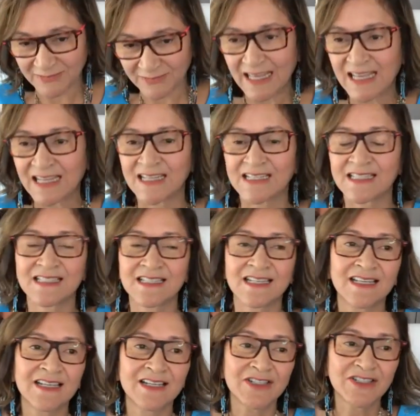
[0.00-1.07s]
It is
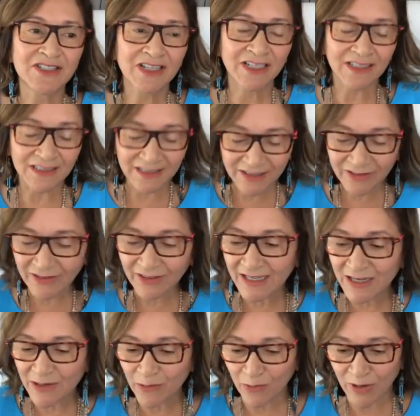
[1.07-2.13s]

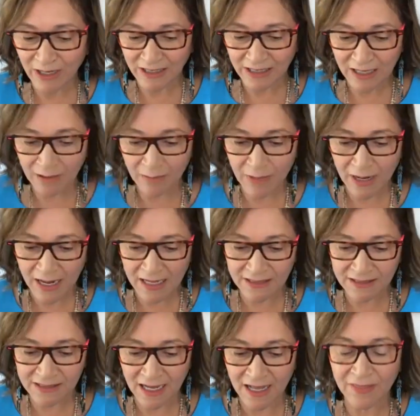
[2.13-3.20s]
clearly what
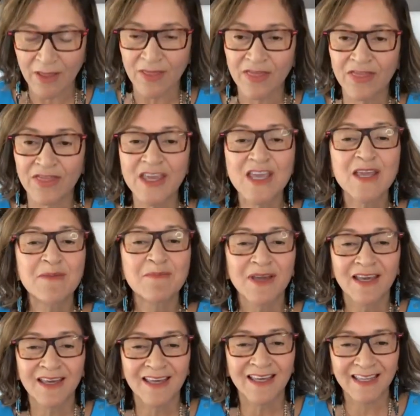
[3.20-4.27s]
is the theme
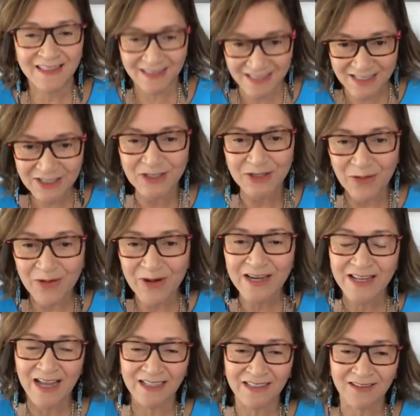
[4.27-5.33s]
in this story
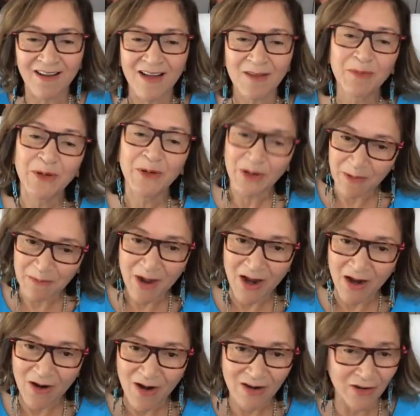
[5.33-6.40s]
that God put on my
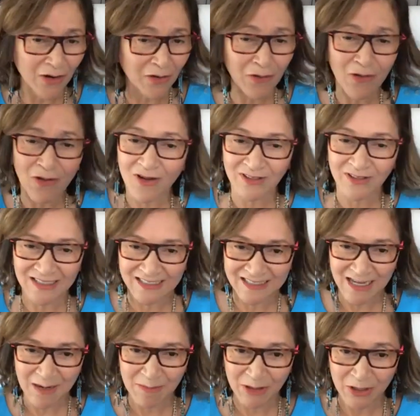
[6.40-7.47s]
heart a long, long
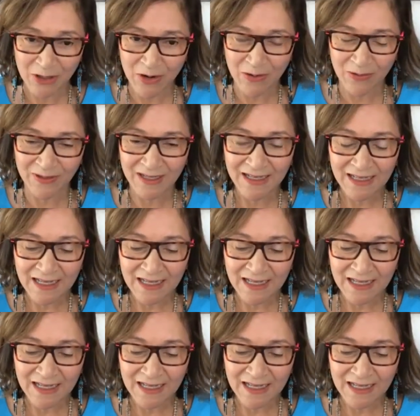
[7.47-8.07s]
time ago.